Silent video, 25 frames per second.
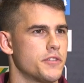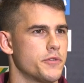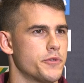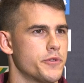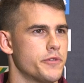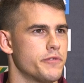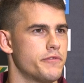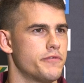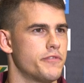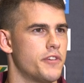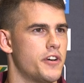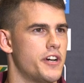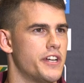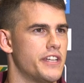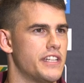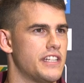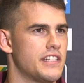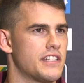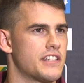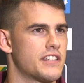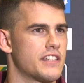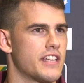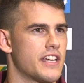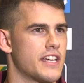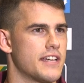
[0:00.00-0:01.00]
sort of
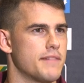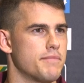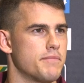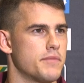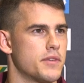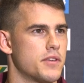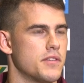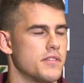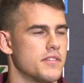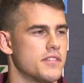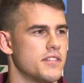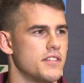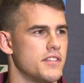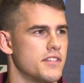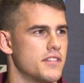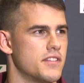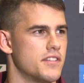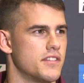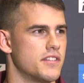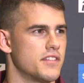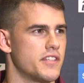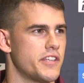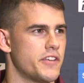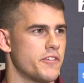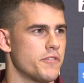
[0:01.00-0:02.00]
finding some
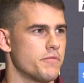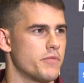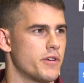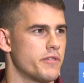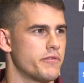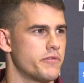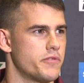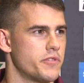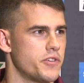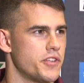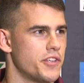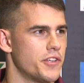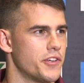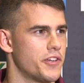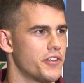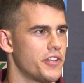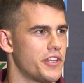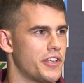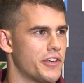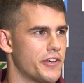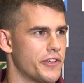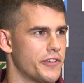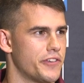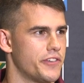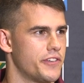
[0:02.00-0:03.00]
consistency with my footy early
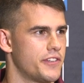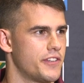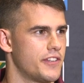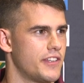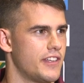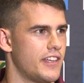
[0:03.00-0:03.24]
on.